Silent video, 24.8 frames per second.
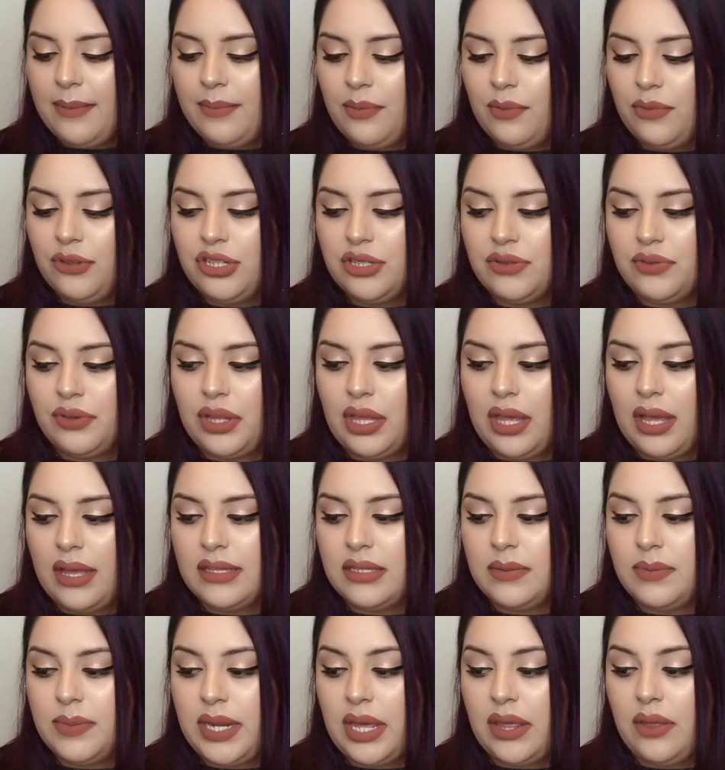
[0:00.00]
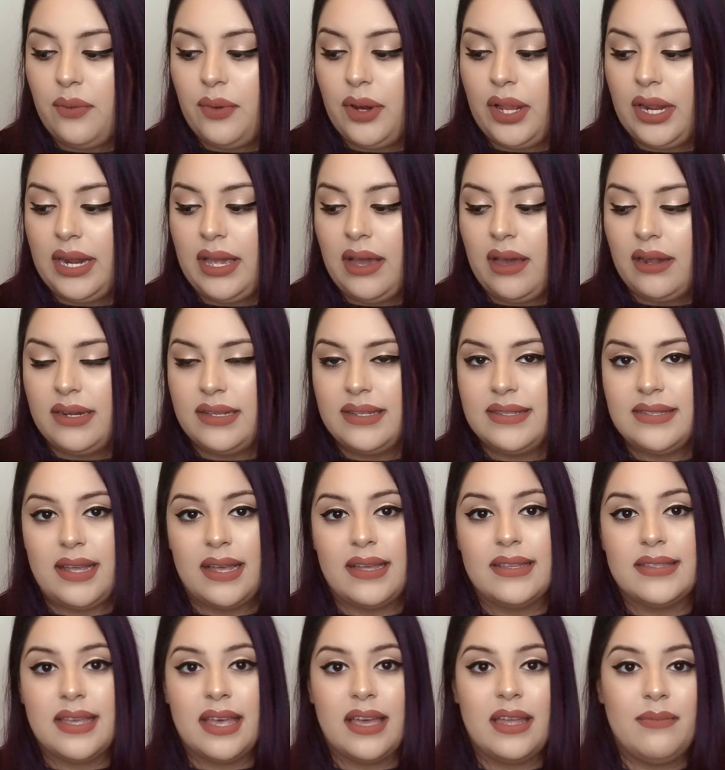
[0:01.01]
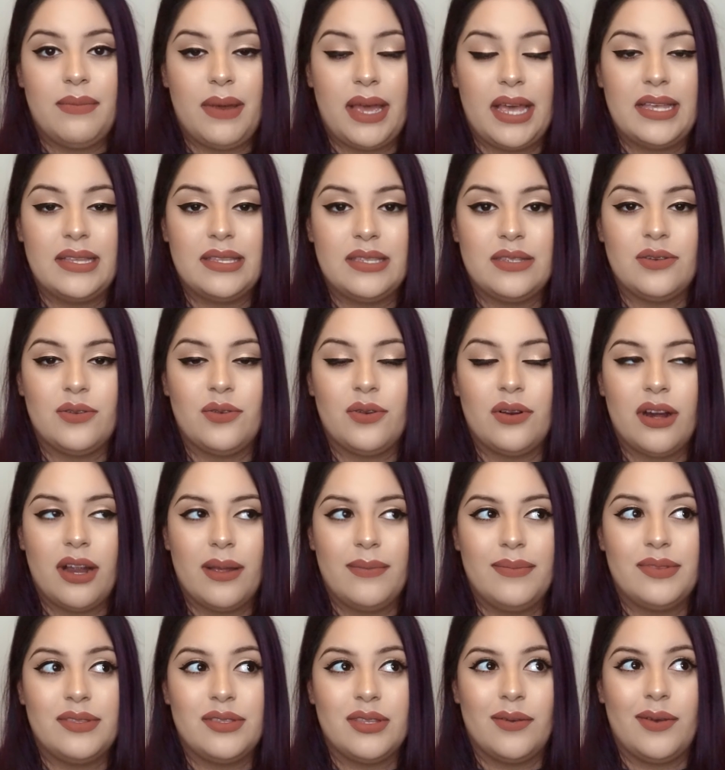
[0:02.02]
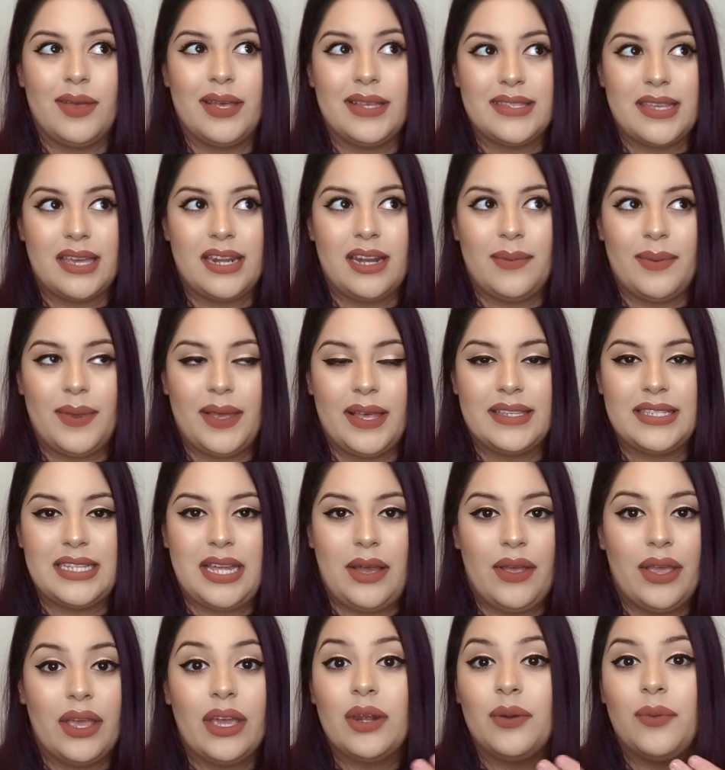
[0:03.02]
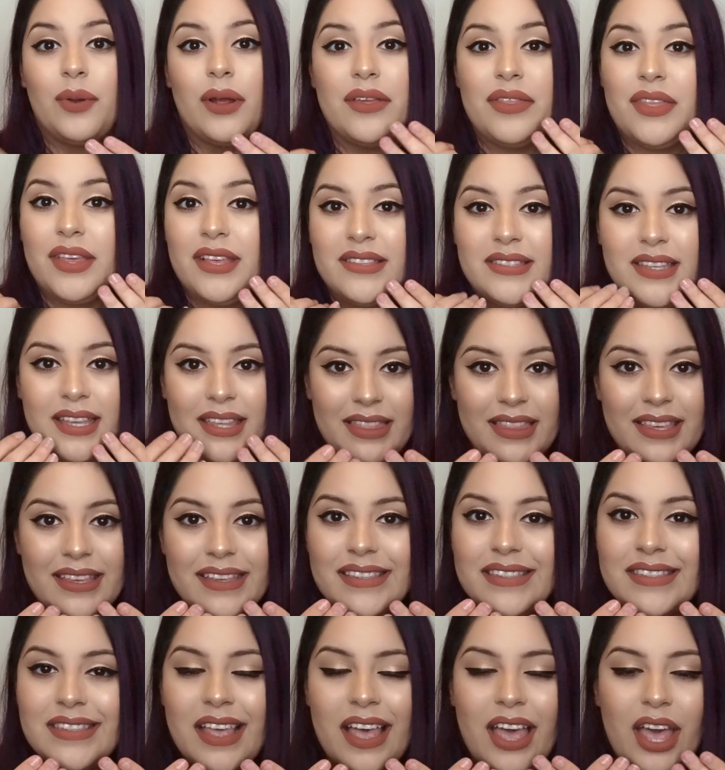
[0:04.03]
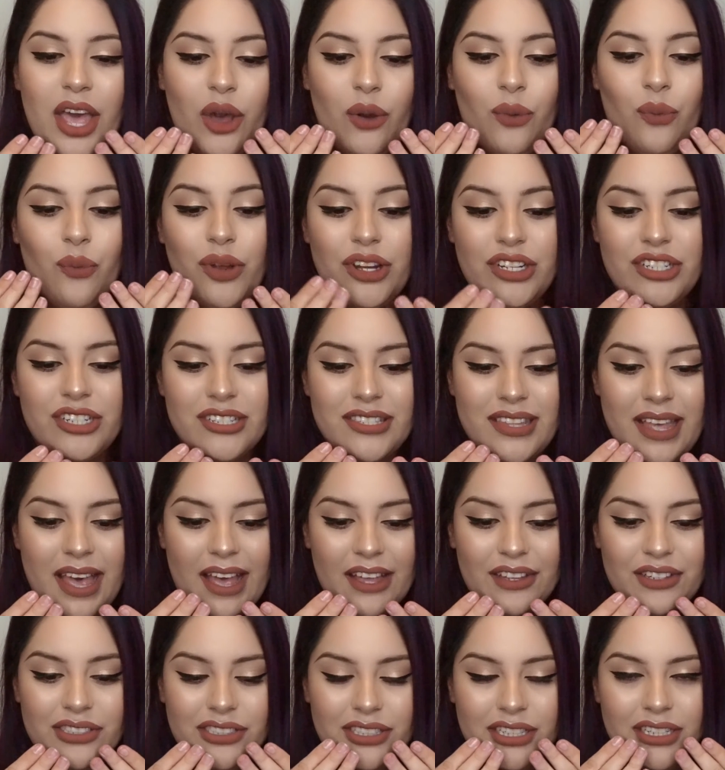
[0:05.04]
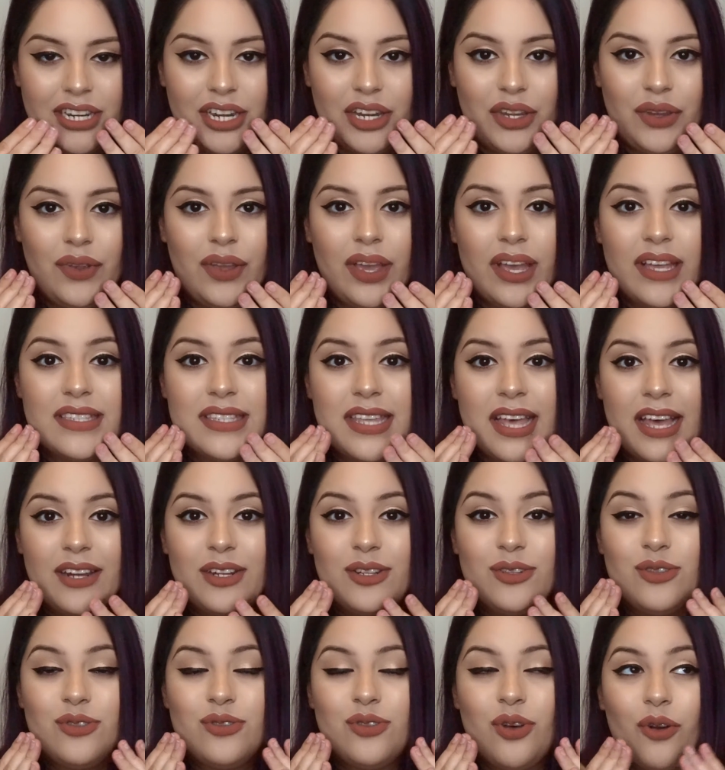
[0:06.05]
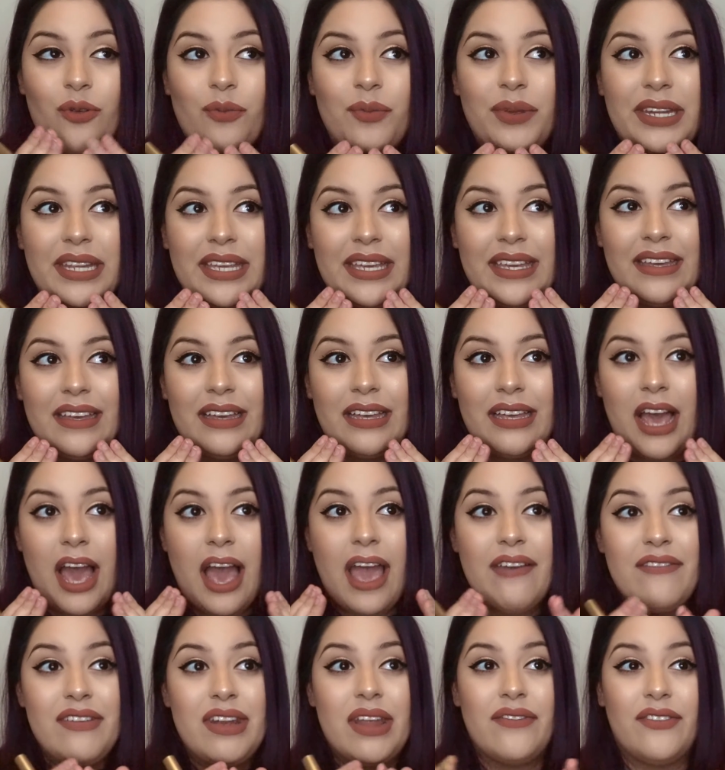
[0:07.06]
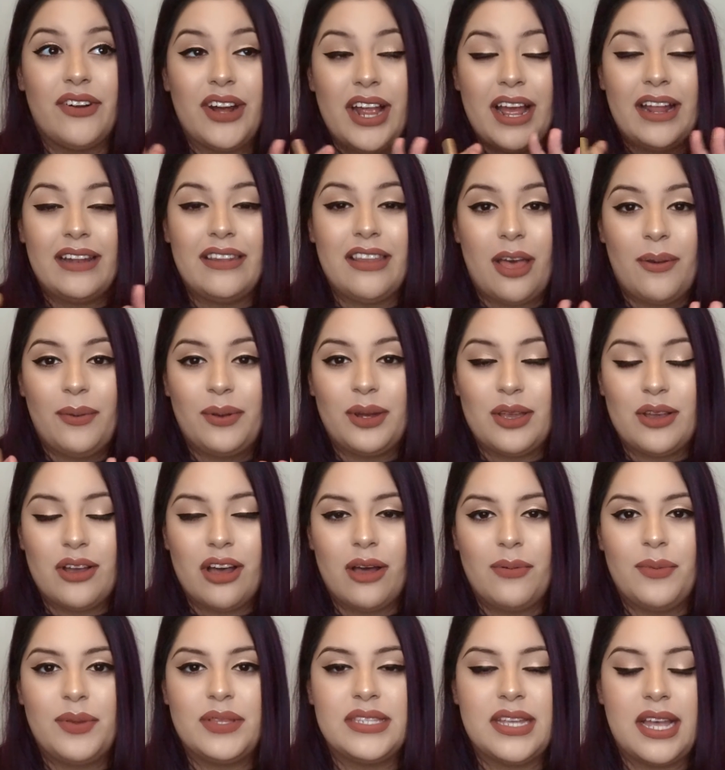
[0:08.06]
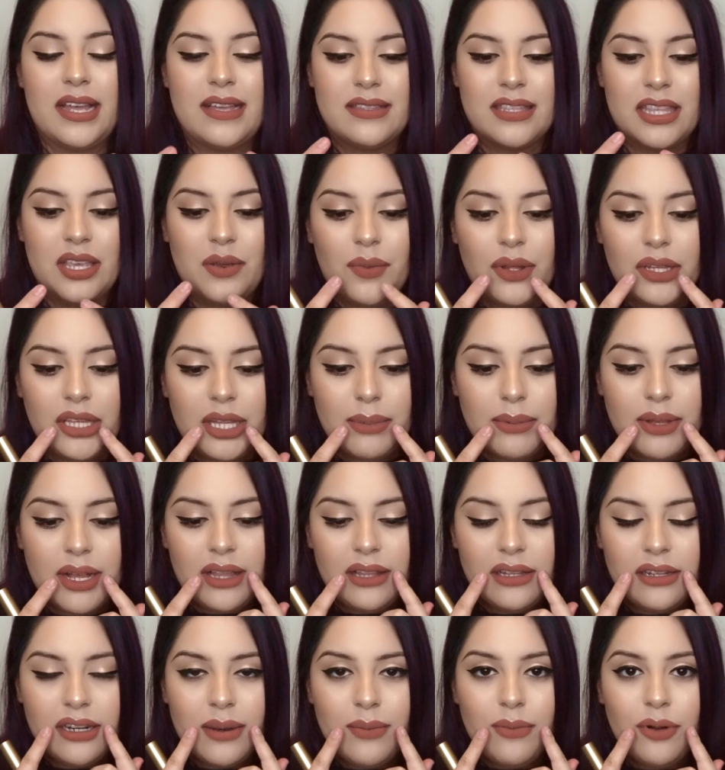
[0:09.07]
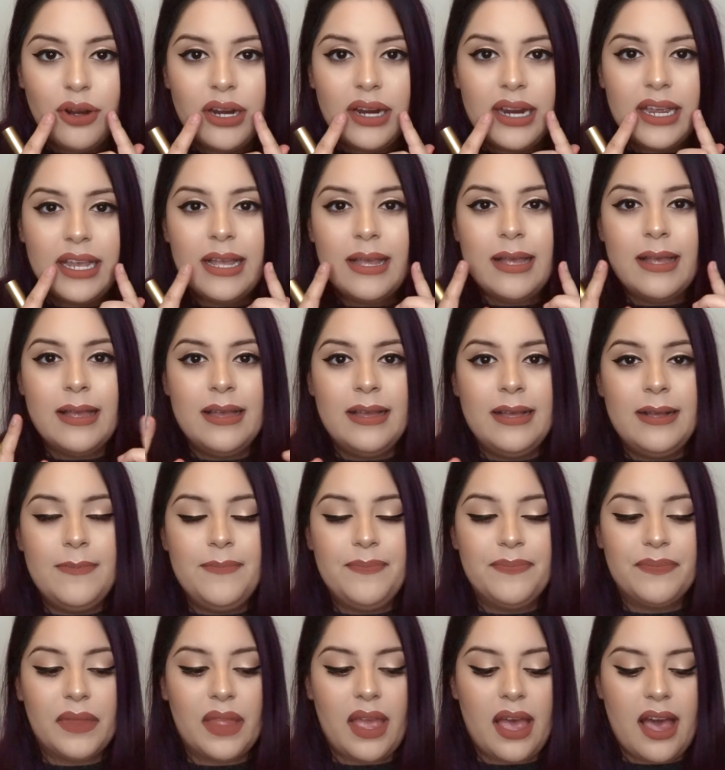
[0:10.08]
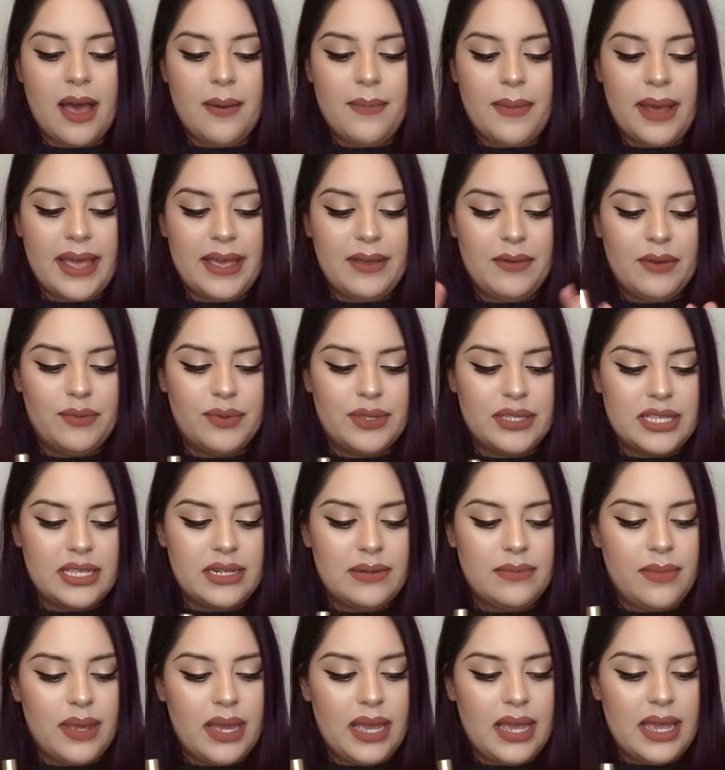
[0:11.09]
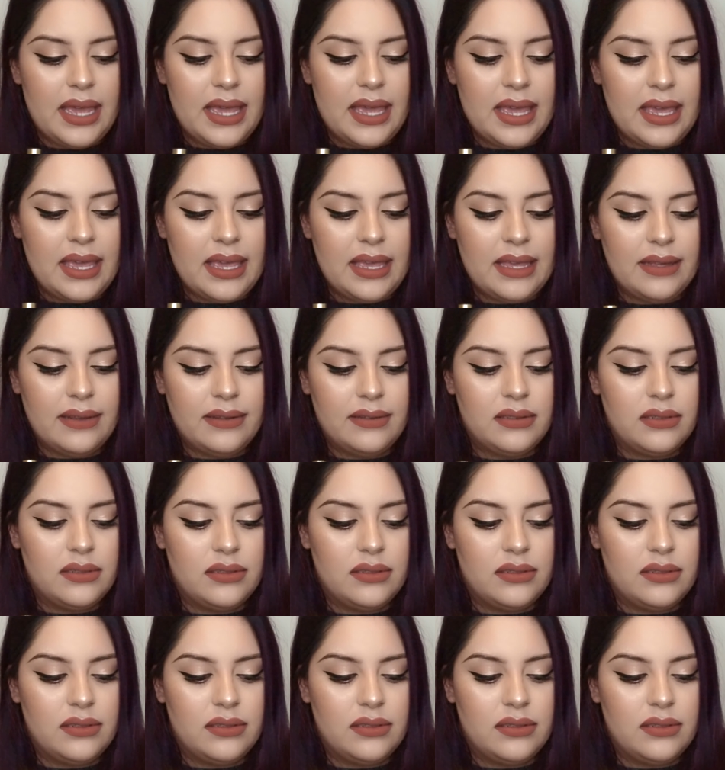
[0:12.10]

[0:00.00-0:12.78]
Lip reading: Which is really awesome. And now that we're getting Anastasia in my store, I'm so excited because now I can wear things like this, which is Ashton. And you guys had so many, I've never had that many comments asking what lip color I'm wearing. I was in my